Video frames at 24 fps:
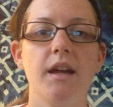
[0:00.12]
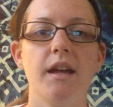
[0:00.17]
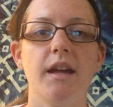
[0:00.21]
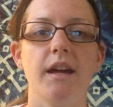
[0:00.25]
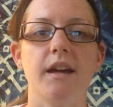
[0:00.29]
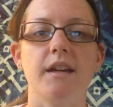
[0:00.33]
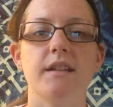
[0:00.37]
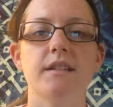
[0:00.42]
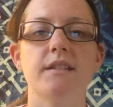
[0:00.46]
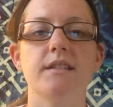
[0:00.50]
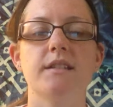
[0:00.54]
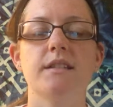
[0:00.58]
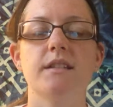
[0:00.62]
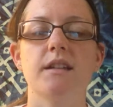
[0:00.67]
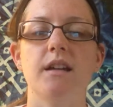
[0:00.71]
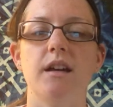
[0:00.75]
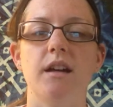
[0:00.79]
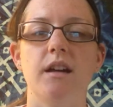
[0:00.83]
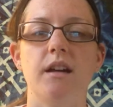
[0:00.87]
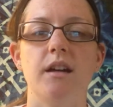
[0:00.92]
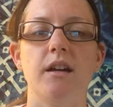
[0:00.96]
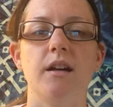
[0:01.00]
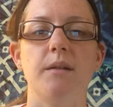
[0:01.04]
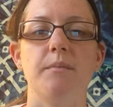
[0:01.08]
Guys,
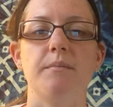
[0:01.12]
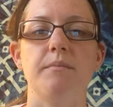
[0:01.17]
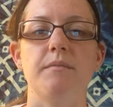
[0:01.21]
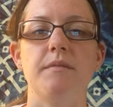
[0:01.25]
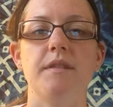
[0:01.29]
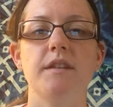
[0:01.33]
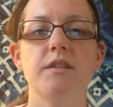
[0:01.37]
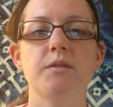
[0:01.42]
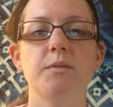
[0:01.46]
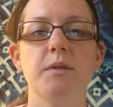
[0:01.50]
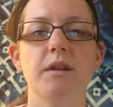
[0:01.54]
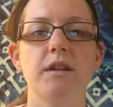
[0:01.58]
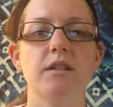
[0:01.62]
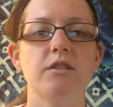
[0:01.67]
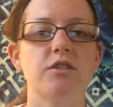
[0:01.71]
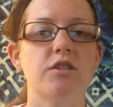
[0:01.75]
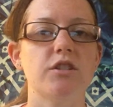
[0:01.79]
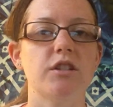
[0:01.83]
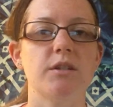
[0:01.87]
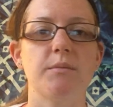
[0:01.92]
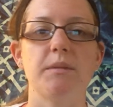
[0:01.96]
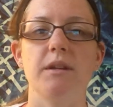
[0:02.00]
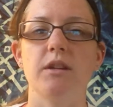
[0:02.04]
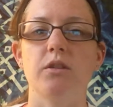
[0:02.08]
this week is
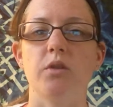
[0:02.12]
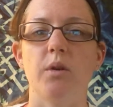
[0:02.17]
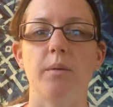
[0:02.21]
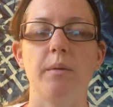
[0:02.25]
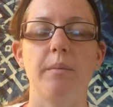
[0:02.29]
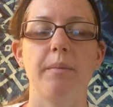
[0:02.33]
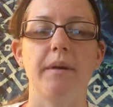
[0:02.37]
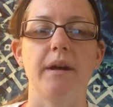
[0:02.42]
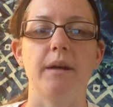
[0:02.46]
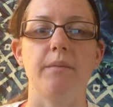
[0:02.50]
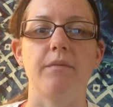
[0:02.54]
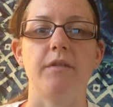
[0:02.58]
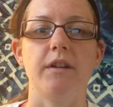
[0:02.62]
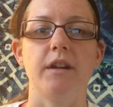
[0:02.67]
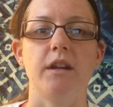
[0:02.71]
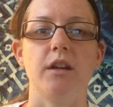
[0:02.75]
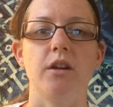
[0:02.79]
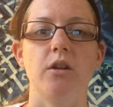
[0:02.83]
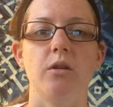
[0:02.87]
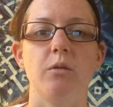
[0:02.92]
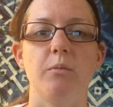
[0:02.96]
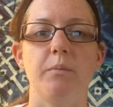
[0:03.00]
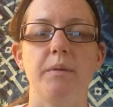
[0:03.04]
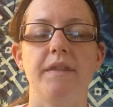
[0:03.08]
just going to be a normal pickup
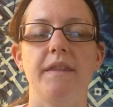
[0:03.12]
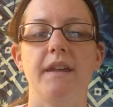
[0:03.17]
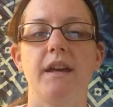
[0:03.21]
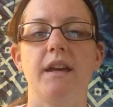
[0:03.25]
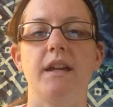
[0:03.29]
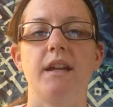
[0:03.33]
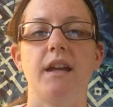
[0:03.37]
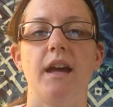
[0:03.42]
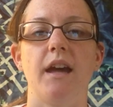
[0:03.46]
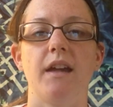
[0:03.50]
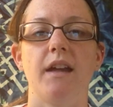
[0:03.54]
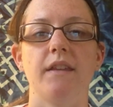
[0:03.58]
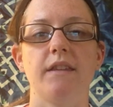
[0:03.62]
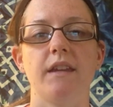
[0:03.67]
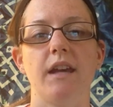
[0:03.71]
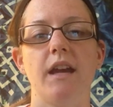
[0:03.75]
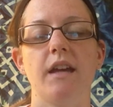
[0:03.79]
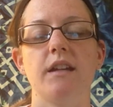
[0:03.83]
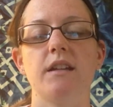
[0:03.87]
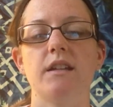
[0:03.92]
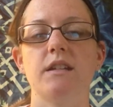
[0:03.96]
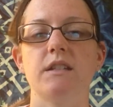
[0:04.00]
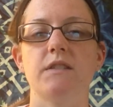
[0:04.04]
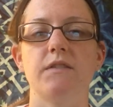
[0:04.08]
video, but then at the
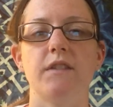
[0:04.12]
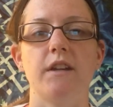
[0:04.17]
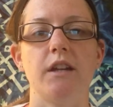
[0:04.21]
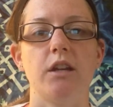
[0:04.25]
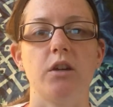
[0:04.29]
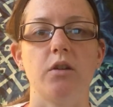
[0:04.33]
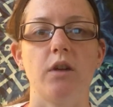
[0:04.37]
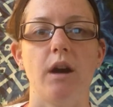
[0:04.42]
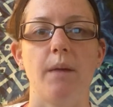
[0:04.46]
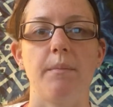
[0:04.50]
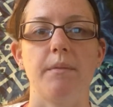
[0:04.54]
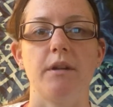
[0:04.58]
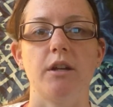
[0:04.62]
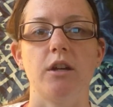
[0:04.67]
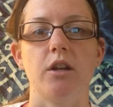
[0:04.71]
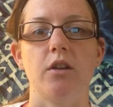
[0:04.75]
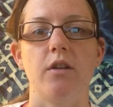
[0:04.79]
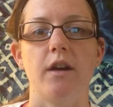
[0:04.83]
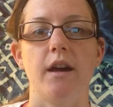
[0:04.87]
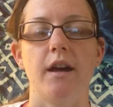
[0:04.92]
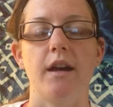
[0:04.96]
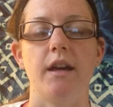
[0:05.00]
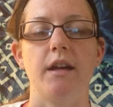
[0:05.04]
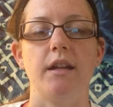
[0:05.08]
end of this video I'm going to
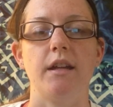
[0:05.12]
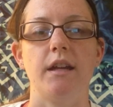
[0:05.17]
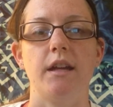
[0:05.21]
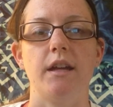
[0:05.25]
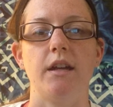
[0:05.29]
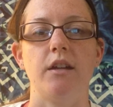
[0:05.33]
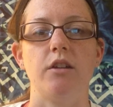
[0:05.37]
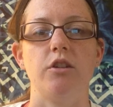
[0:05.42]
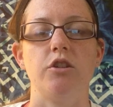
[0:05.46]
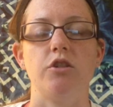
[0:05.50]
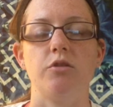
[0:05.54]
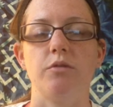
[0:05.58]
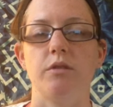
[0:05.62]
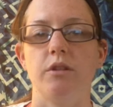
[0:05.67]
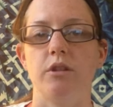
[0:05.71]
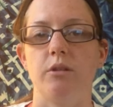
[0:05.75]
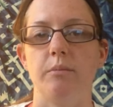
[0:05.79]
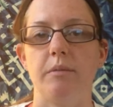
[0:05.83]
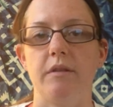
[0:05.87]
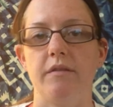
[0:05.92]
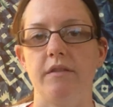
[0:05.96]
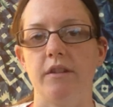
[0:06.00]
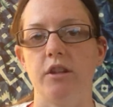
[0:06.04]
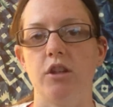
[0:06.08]
go ahead and do a
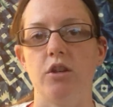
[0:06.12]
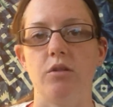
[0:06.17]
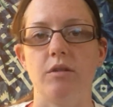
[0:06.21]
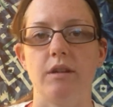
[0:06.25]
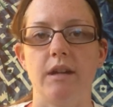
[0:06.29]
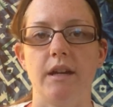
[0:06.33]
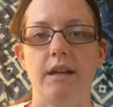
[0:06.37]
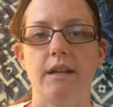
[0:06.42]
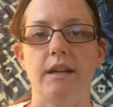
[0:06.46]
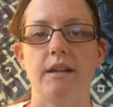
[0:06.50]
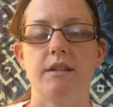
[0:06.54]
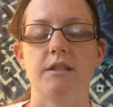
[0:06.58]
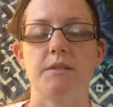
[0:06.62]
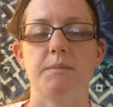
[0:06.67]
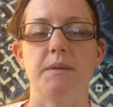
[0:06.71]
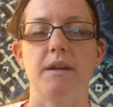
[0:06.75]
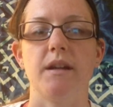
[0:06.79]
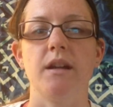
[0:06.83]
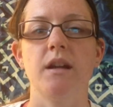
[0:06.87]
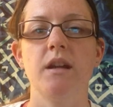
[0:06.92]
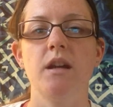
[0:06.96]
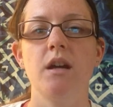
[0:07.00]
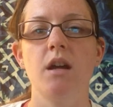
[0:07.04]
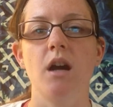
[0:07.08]
little bit of a Q&A announcement.